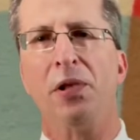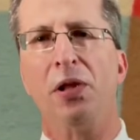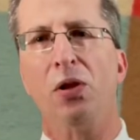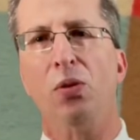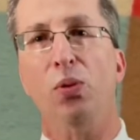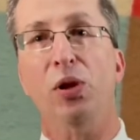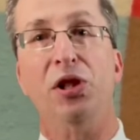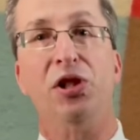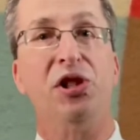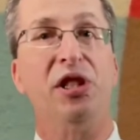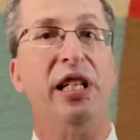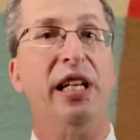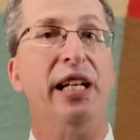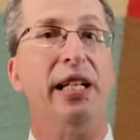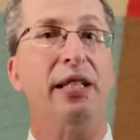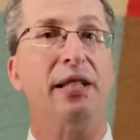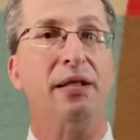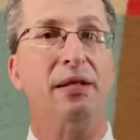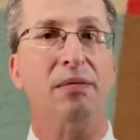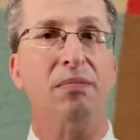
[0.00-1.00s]
We
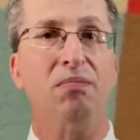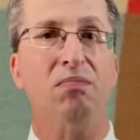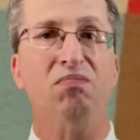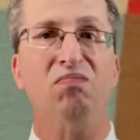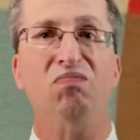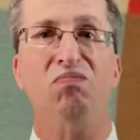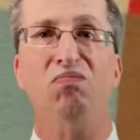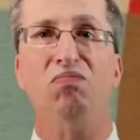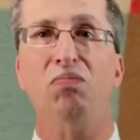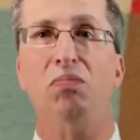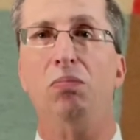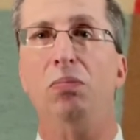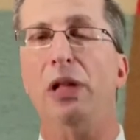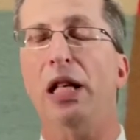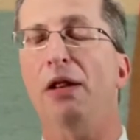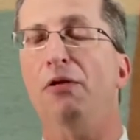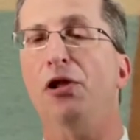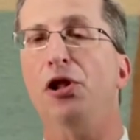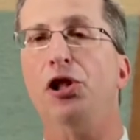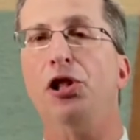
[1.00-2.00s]
sing
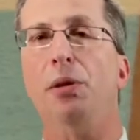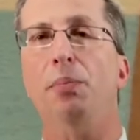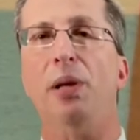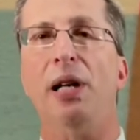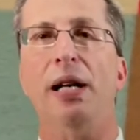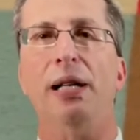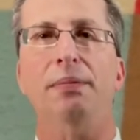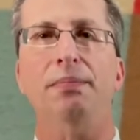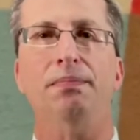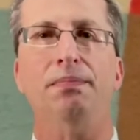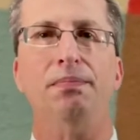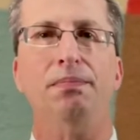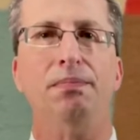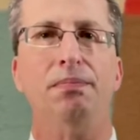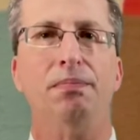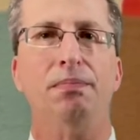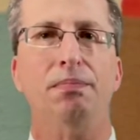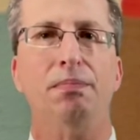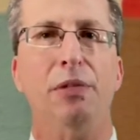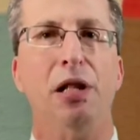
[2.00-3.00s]
every Shabbat.
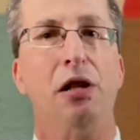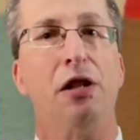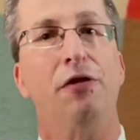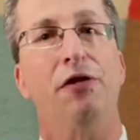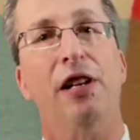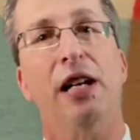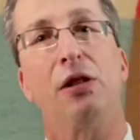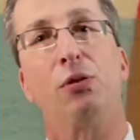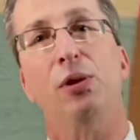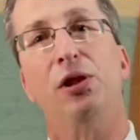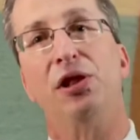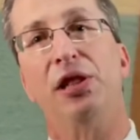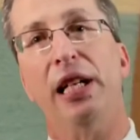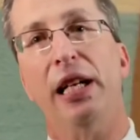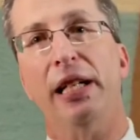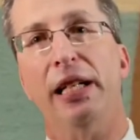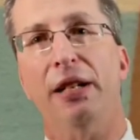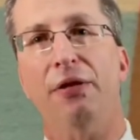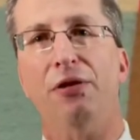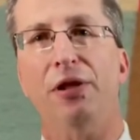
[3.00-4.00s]
Matter of fact, we say it
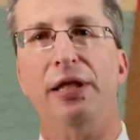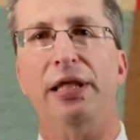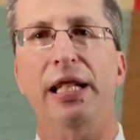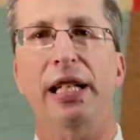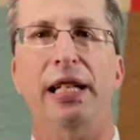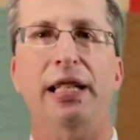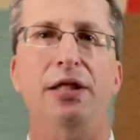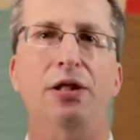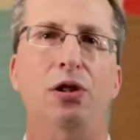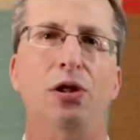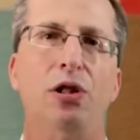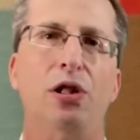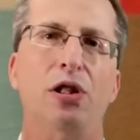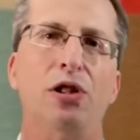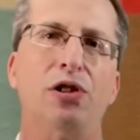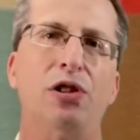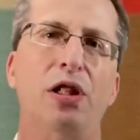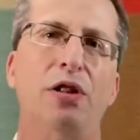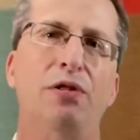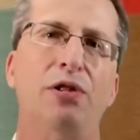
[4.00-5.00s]
every day during our
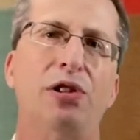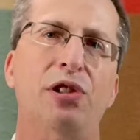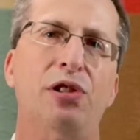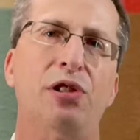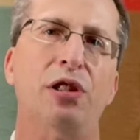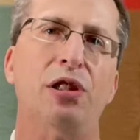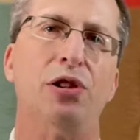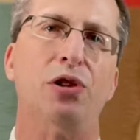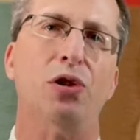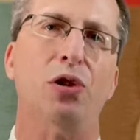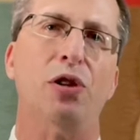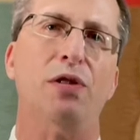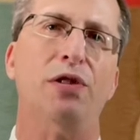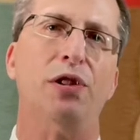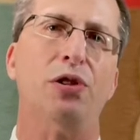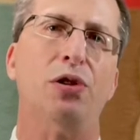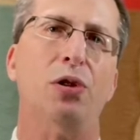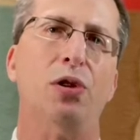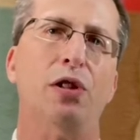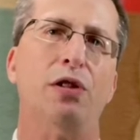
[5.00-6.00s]
services, L'dor
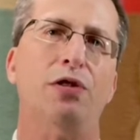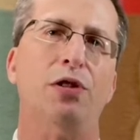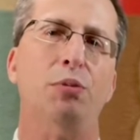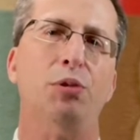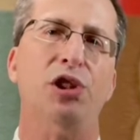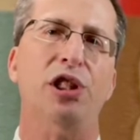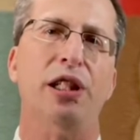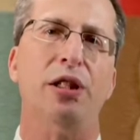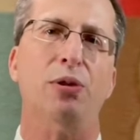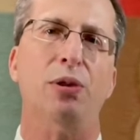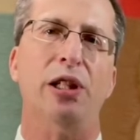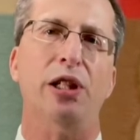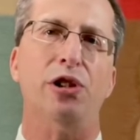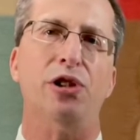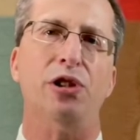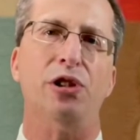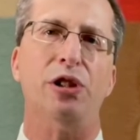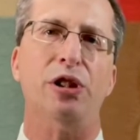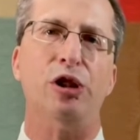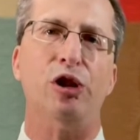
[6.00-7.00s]
v'dor, from
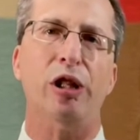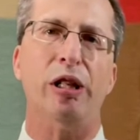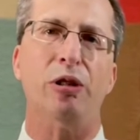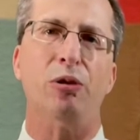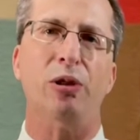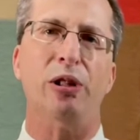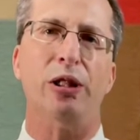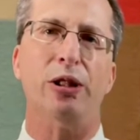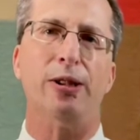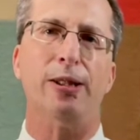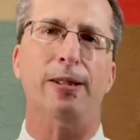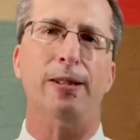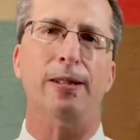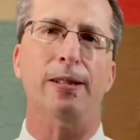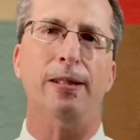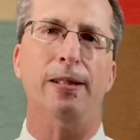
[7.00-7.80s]
generation to generation.